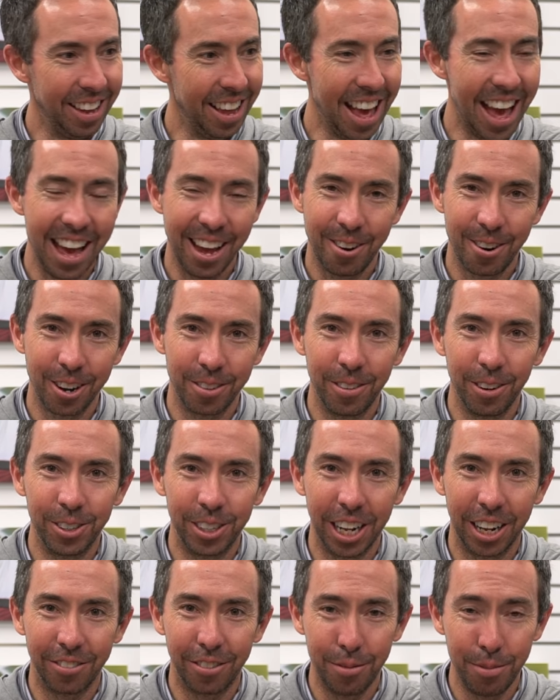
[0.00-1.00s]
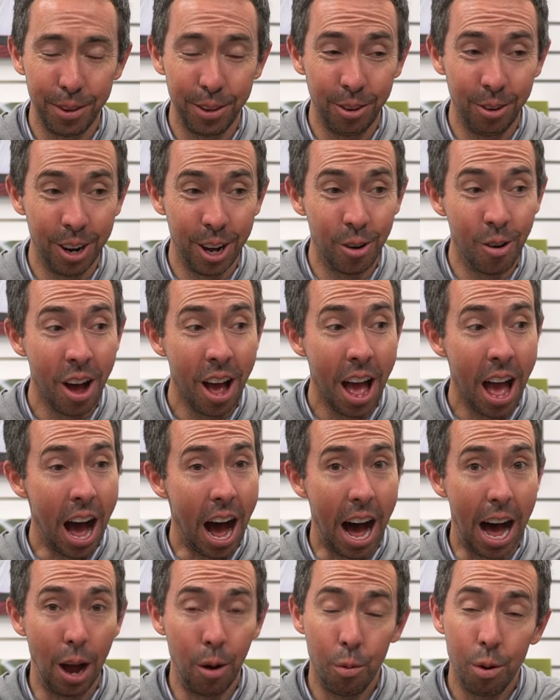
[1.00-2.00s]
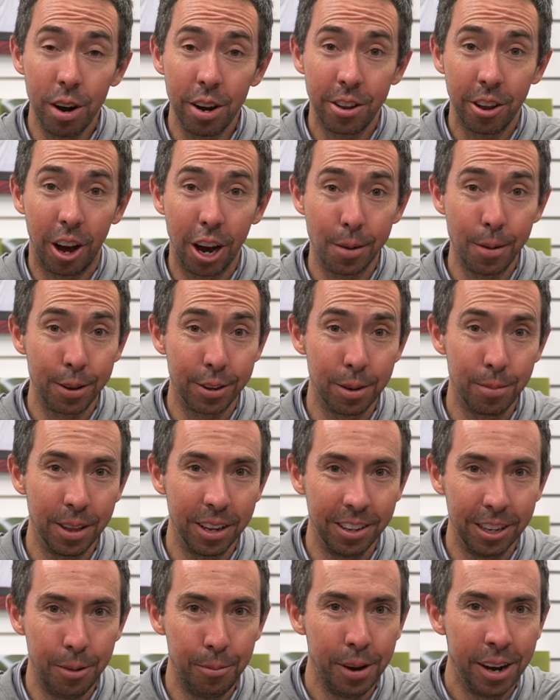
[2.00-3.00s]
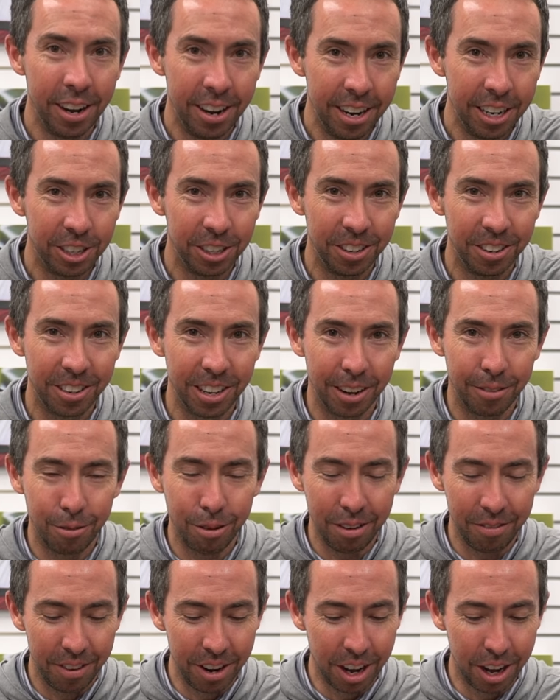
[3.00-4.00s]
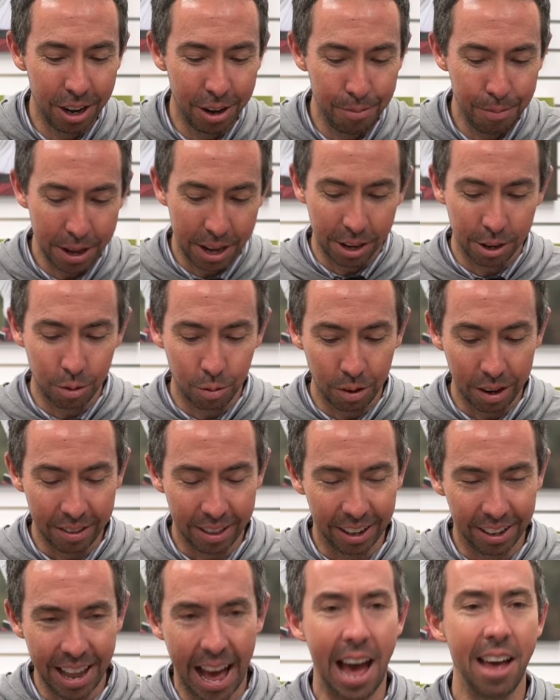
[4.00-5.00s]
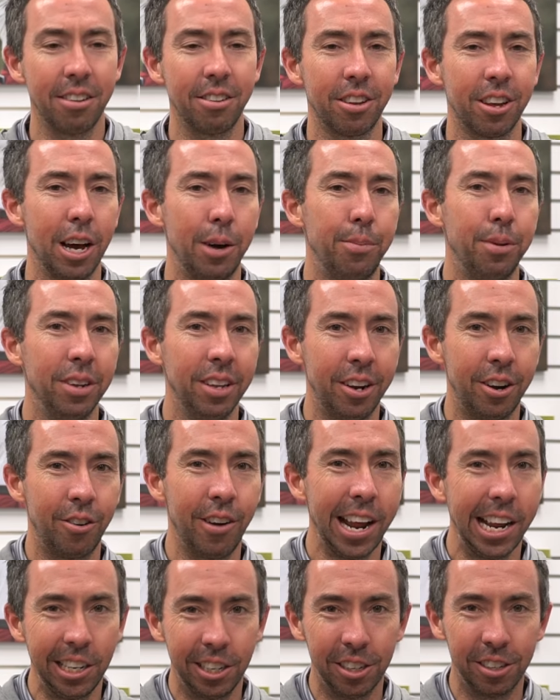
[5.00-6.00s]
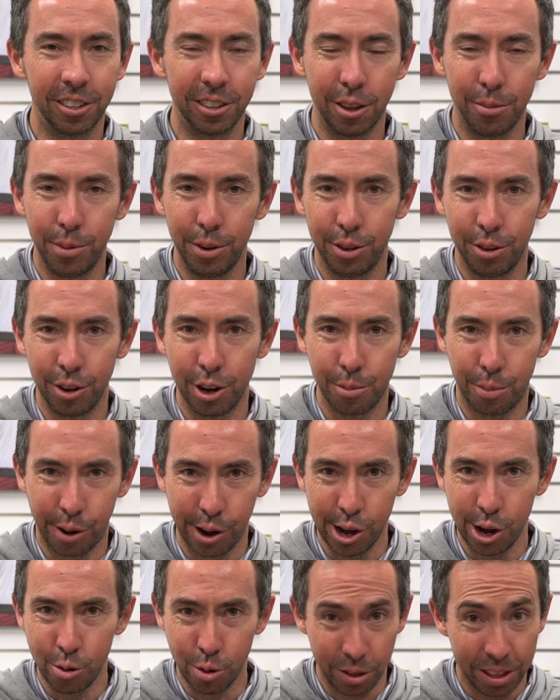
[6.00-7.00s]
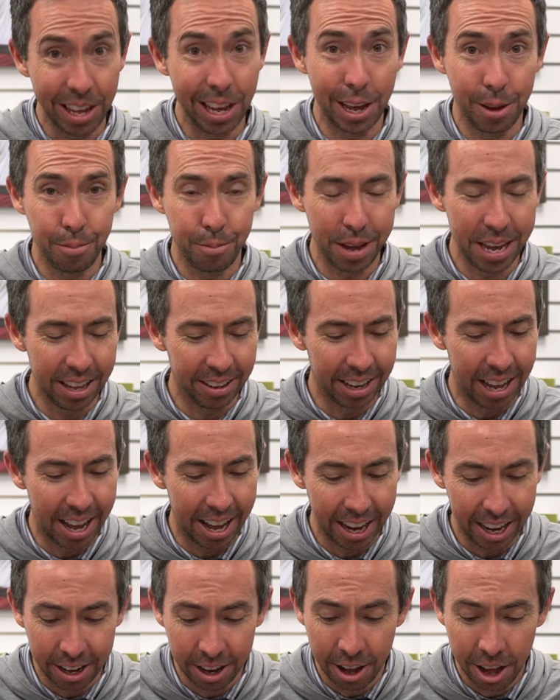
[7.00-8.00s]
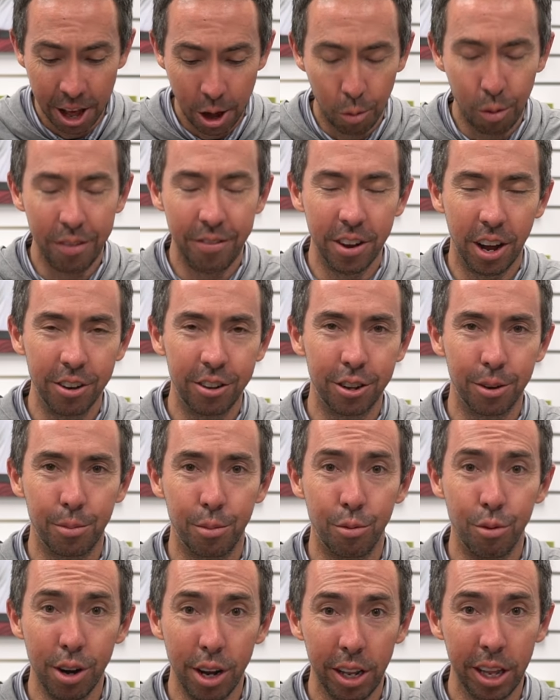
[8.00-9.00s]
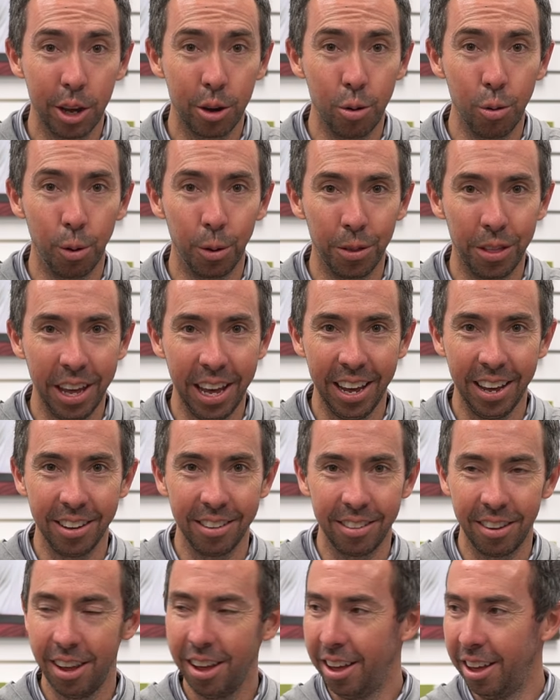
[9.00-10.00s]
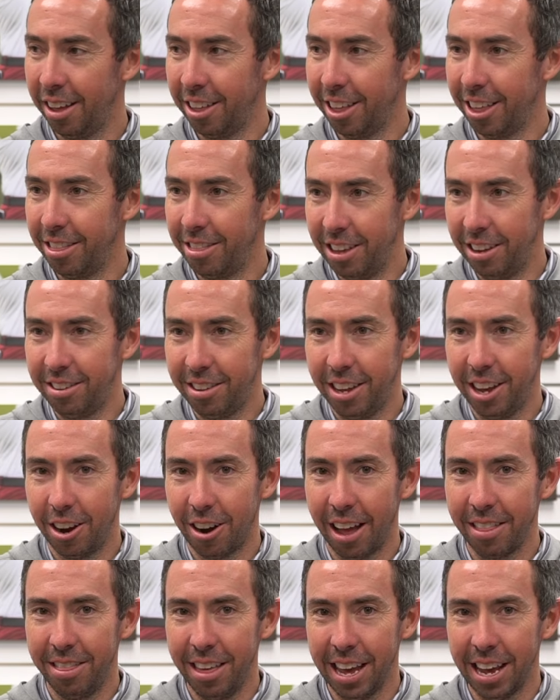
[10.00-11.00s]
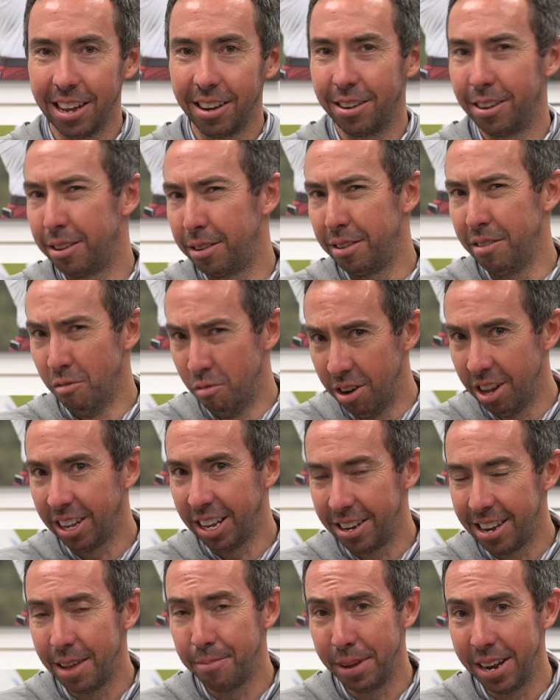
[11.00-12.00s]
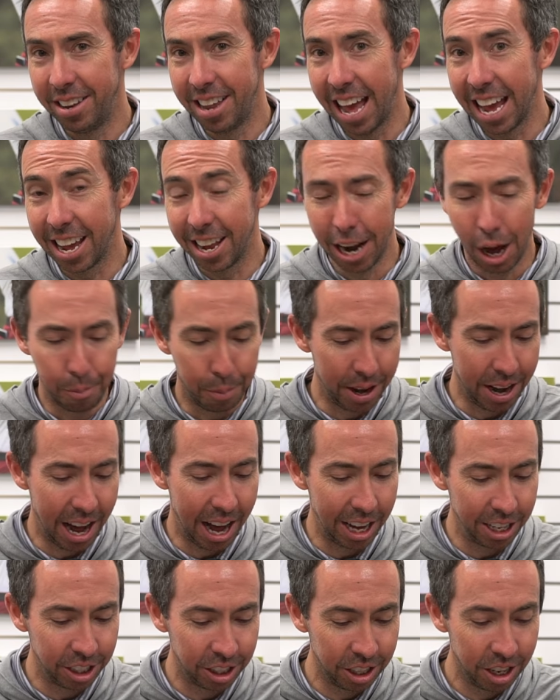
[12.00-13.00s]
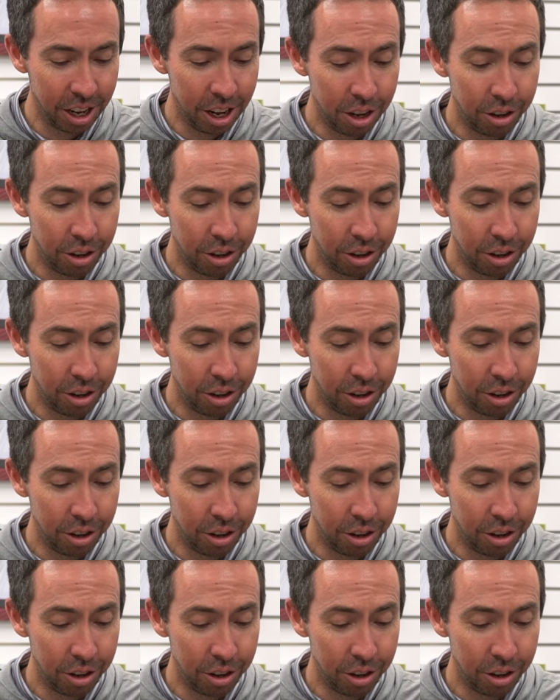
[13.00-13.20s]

Hey, Chris Voshall from Mizuno. I want to talk about some of the limited edition stuff we've done because the last couple iterations of the Mizuno Pro or the MP line, we've done some really cool things. This year, I think it's really been taken up a notch.